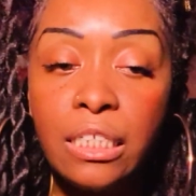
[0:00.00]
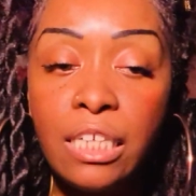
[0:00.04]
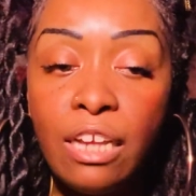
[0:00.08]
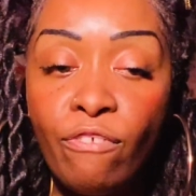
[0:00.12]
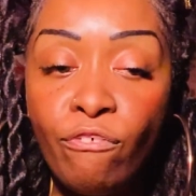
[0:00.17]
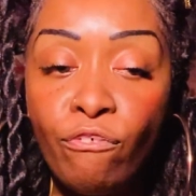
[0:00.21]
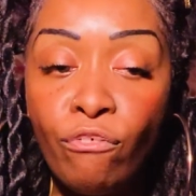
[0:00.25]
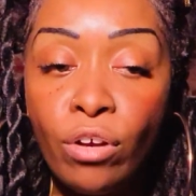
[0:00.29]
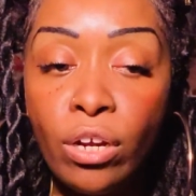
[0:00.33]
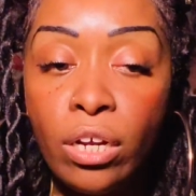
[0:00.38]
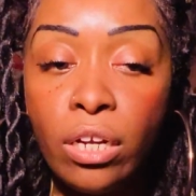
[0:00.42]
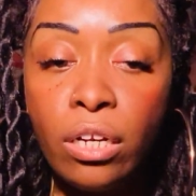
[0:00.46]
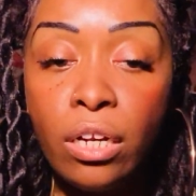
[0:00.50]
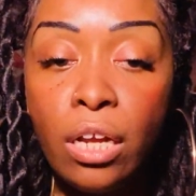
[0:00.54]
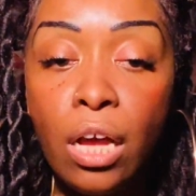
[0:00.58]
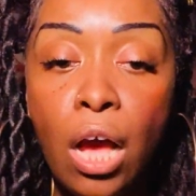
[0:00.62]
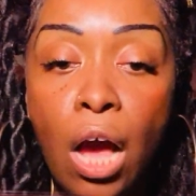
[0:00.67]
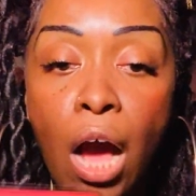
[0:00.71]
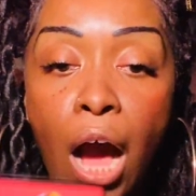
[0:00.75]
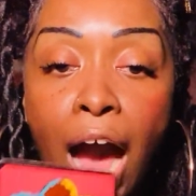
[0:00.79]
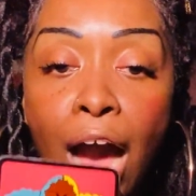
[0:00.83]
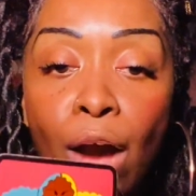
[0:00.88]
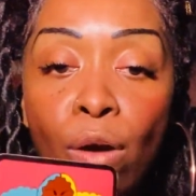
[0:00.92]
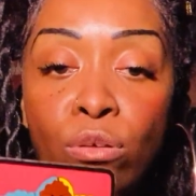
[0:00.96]
different.
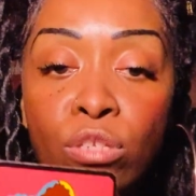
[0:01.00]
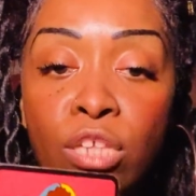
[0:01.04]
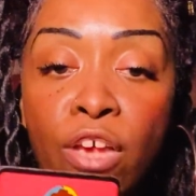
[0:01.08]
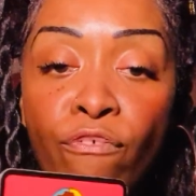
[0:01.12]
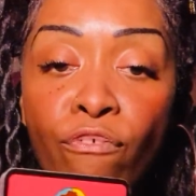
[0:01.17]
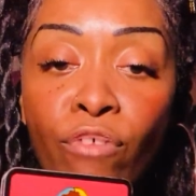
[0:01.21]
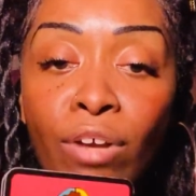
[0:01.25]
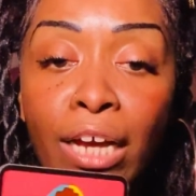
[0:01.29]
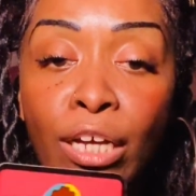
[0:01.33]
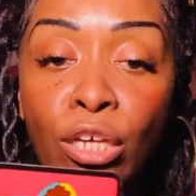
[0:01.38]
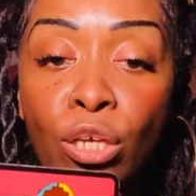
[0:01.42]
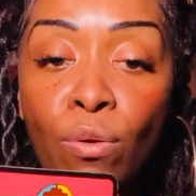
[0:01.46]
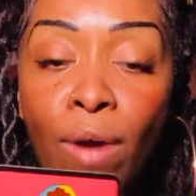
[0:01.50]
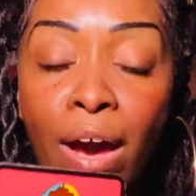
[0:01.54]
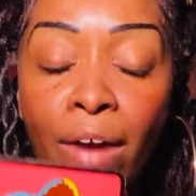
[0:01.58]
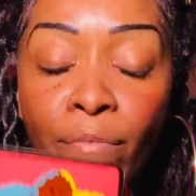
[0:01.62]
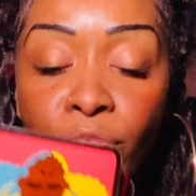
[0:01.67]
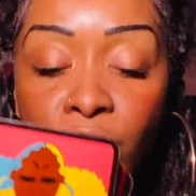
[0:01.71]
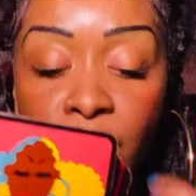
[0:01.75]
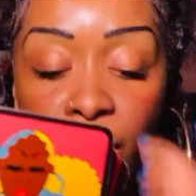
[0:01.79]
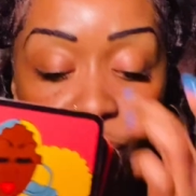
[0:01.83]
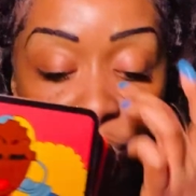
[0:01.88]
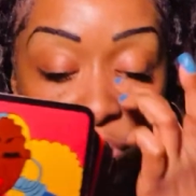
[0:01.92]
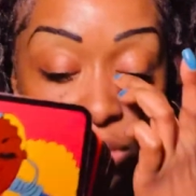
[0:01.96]
I also feel like you
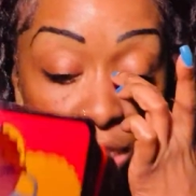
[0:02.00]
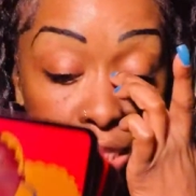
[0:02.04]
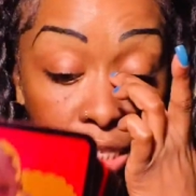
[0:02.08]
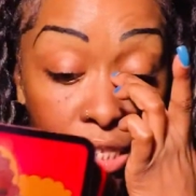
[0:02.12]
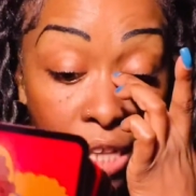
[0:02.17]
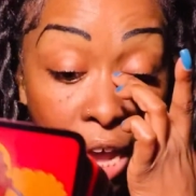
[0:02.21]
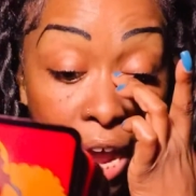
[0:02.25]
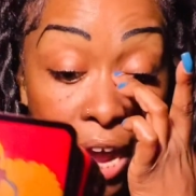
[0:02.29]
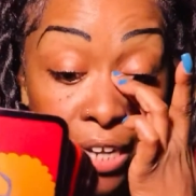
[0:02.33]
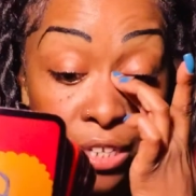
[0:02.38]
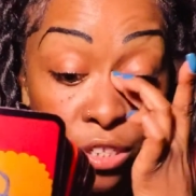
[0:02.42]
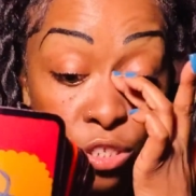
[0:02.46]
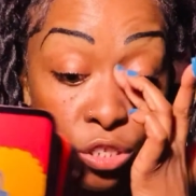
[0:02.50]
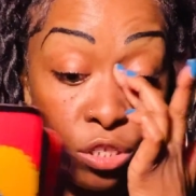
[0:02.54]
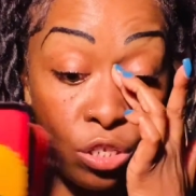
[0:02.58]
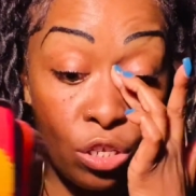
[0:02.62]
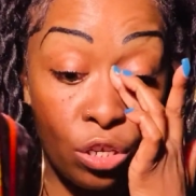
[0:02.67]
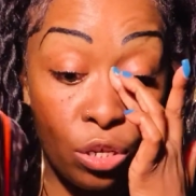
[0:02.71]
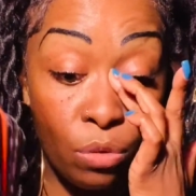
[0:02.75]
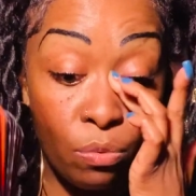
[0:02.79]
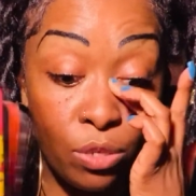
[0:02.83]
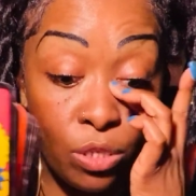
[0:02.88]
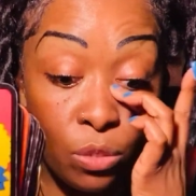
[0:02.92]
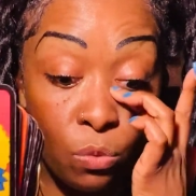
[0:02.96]
have different sides to
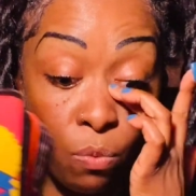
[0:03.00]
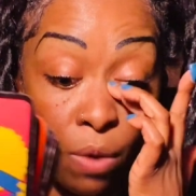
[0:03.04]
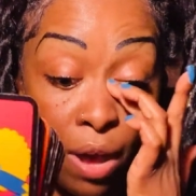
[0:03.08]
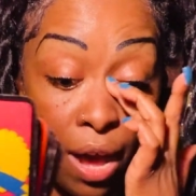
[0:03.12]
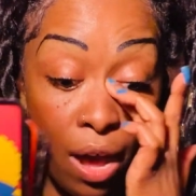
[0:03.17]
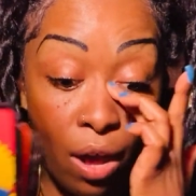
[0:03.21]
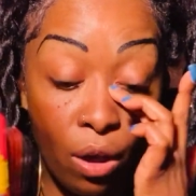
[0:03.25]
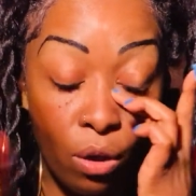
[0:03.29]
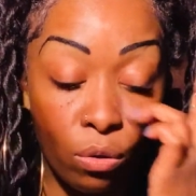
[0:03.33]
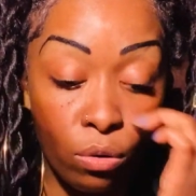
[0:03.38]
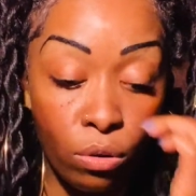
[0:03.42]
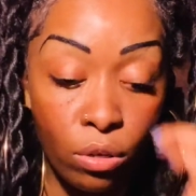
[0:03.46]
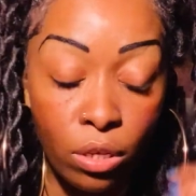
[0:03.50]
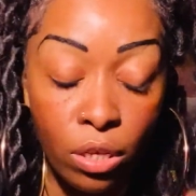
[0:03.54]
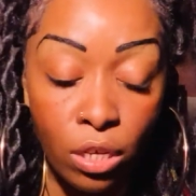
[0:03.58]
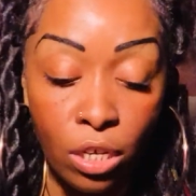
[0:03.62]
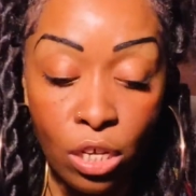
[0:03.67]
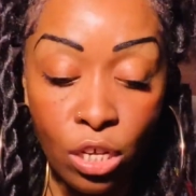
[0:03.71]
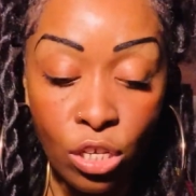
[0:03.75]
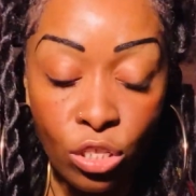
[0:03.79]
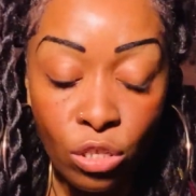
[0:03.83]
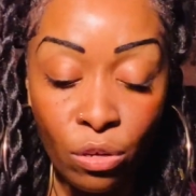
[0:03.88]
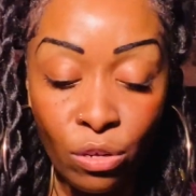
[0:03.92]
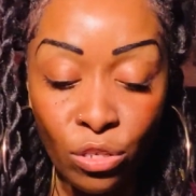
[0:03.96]
you as well.
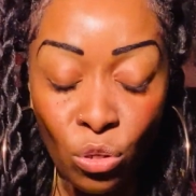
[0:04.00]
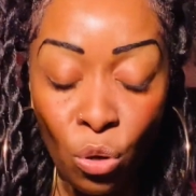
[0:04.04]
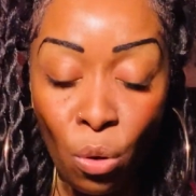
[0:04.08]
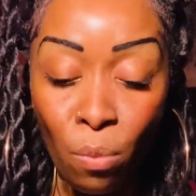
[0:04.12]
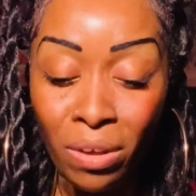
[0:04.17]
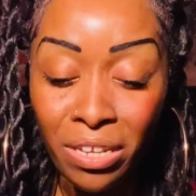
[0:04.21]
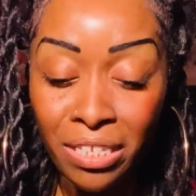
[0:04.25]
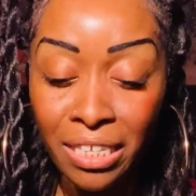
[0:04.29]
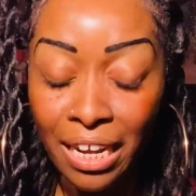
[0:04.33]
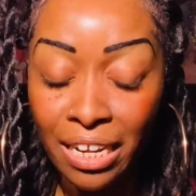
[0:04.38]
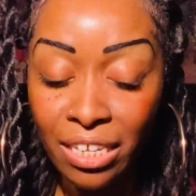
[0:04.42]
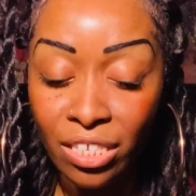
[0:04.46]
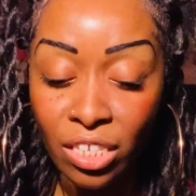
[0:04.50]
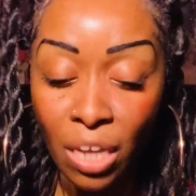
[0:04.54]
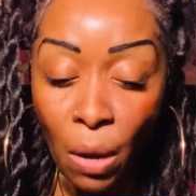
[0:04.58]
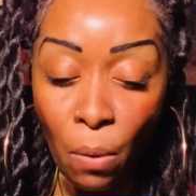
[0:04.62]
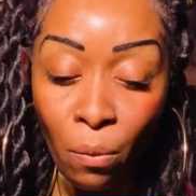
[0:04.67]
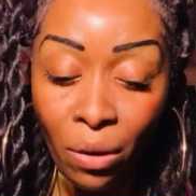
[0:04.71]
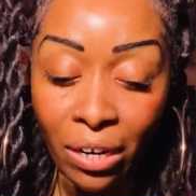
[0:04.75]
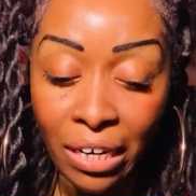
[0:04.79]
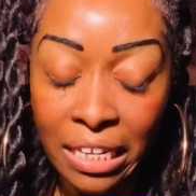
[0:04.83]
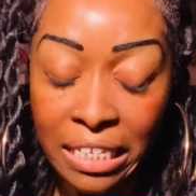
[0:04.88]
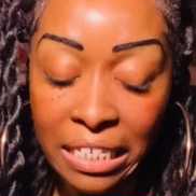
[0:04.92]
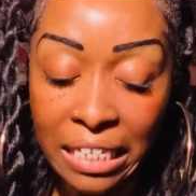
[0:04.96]
So it's almost like
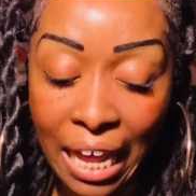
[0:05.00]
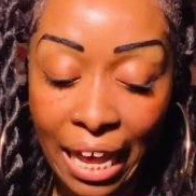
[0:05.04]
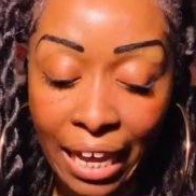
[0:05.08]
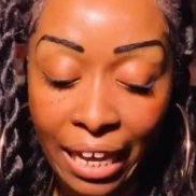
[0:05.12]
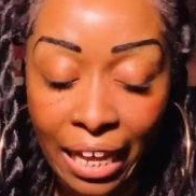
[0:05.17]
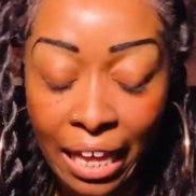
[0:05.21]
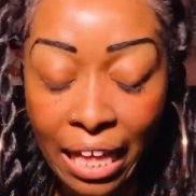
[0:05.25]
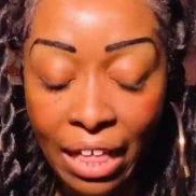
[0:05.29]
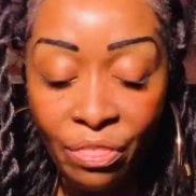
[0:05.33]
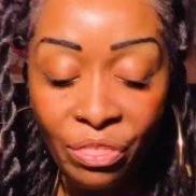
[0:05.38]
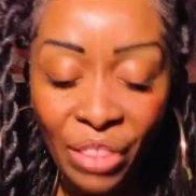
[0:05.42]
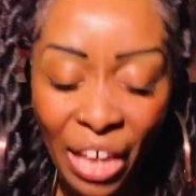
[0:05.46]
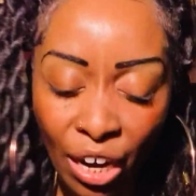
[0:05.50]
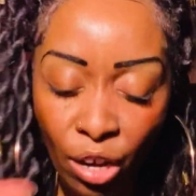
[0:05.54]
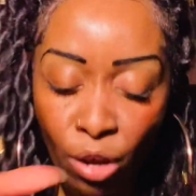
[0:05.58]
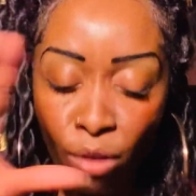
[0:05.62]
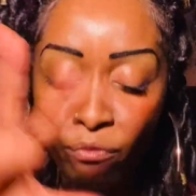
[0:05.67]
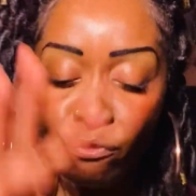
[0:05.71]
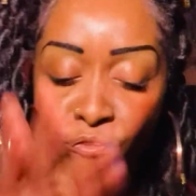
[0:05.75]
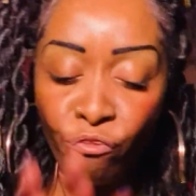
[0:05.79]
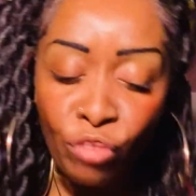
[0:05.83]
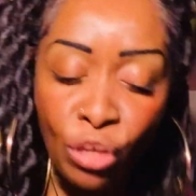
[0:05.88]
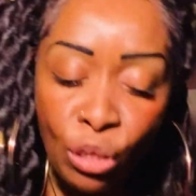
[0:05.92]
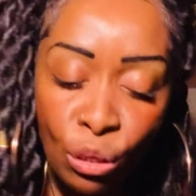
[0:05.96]
someone is like, they're
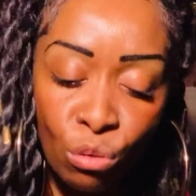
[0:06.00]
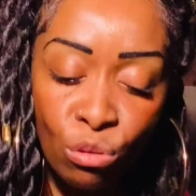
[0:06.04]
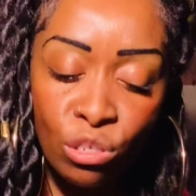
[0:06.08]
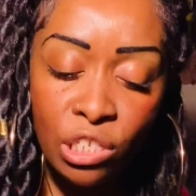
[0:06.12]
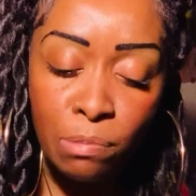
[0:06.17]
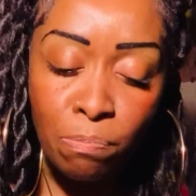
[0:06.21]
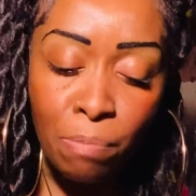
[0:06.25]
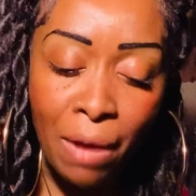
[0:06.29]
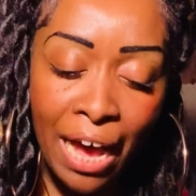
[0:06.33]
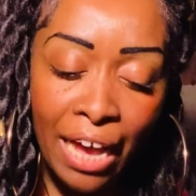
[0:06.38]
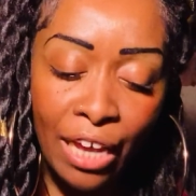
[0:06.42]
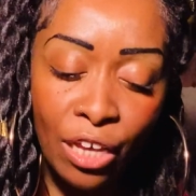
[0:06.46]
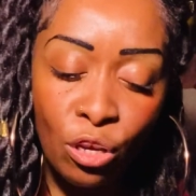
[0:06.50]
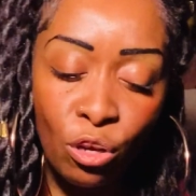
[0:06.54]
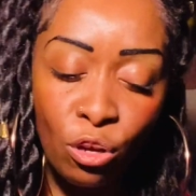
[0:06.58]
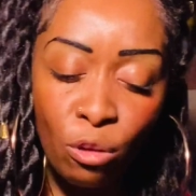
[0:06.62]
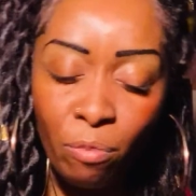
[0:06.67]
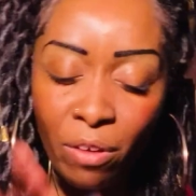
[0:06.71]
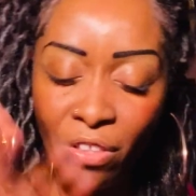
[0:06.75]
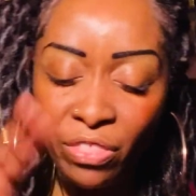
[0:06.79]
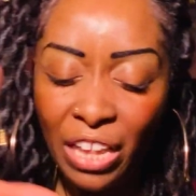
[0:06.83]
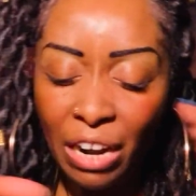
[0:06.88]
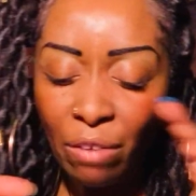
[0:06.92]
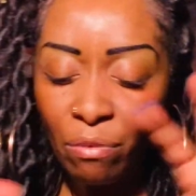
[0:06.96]
confused by you,
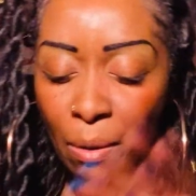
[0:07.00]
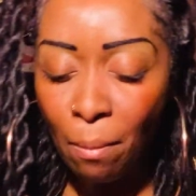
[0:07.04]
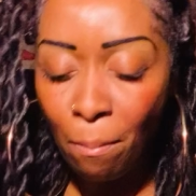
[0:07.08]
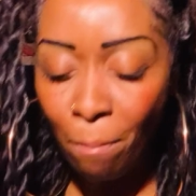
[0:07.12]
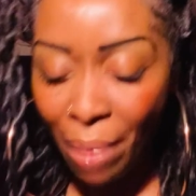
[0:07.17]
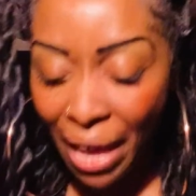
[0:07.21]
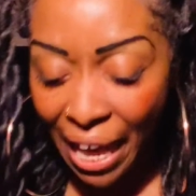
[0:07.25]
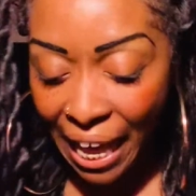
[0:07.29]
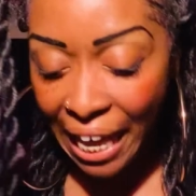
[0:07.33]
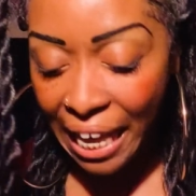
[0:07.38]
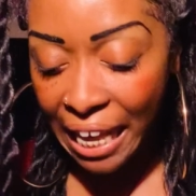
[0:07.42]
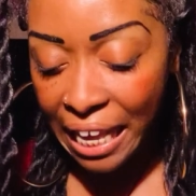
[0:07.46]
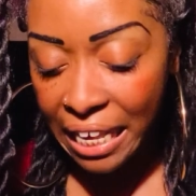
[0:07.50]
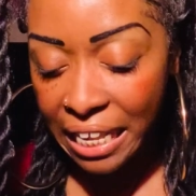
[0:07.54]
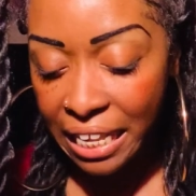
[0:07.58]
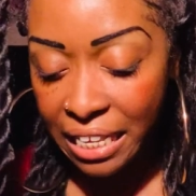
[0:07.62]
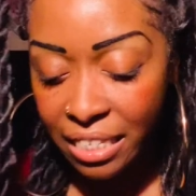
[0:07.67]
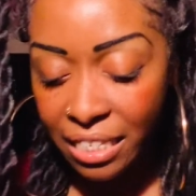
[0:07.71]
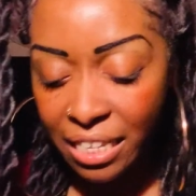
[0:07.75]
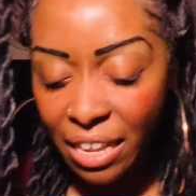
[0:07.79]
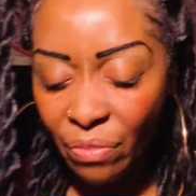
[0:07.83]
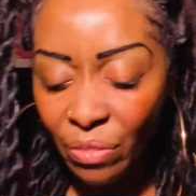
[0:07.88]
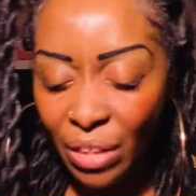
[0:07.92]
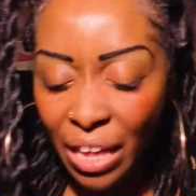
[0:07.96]
but they're
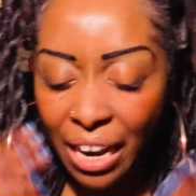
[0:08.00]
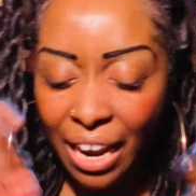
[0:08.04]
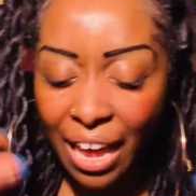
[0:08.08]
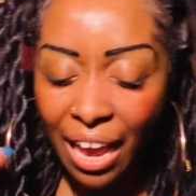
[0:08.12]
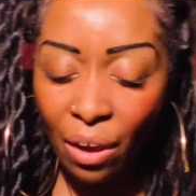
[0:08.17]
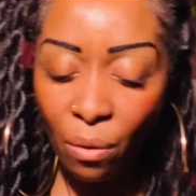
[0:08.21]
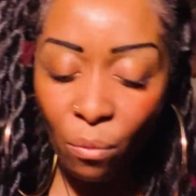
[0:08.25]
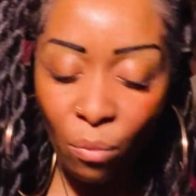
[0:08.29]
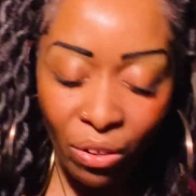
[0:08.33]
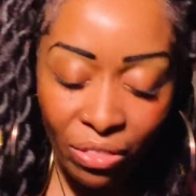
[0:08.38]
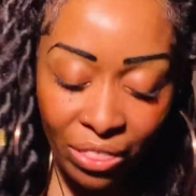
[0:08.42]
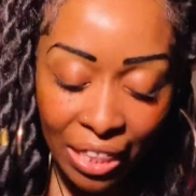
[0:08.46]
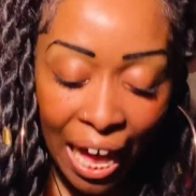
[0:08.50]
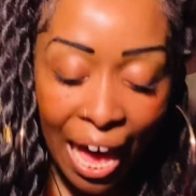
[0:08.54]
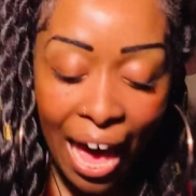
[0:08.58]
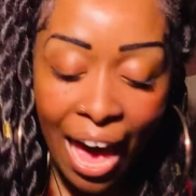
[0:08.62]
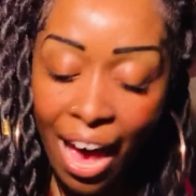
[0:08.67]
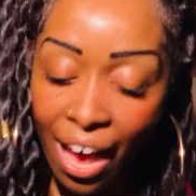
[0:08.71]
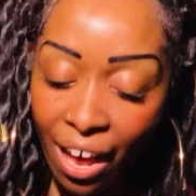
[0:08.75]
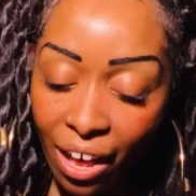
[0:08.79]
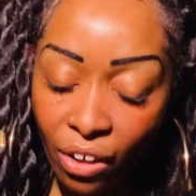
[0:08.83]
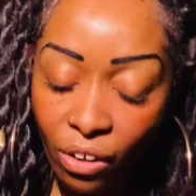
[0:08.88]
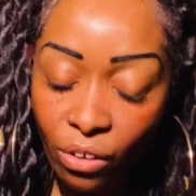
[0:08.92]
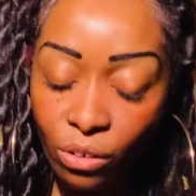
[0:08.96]
amazed and they're like, what the
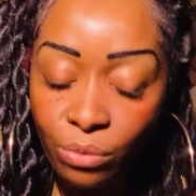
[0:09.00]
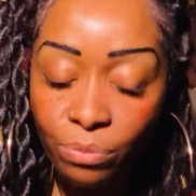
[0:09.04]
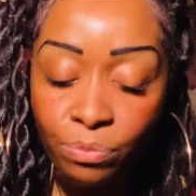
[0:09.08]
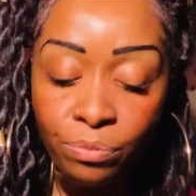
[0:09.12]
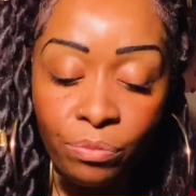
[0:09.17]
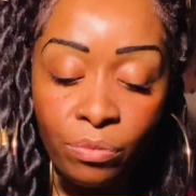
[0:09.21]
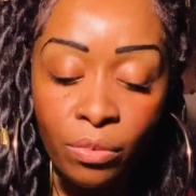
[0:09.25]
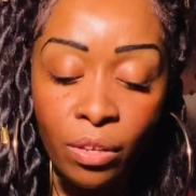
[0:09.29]
hell?